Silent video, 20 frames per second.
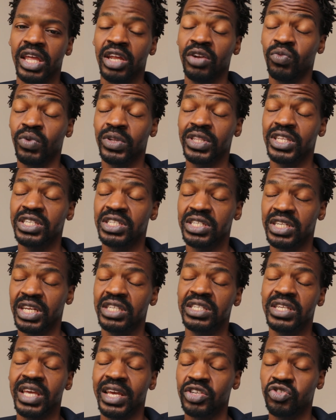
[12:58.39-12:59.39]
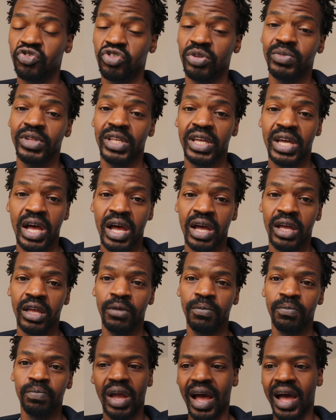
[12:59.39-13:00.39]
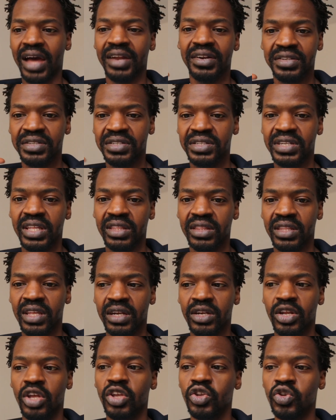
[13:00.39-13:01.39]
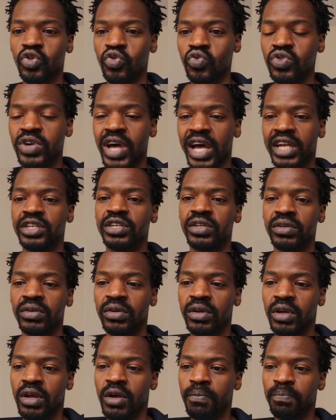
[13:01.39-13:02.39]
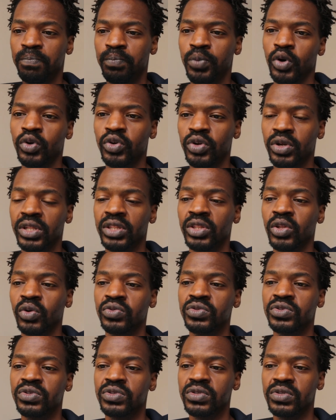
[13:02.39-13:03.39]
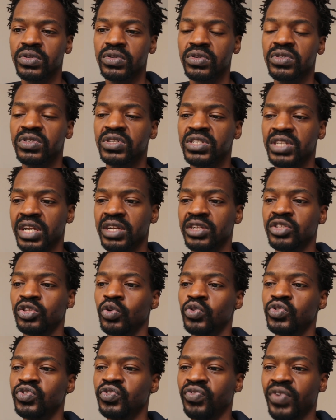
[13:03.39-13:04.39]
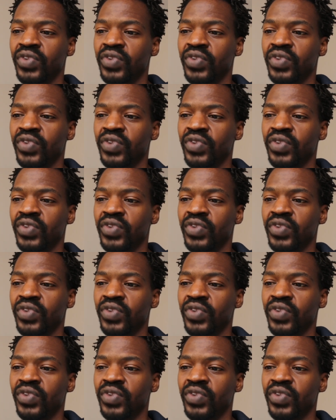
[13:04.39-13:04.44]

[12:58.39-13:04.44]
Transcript: And when the stakes are extremely high, understand that you got to put those standard those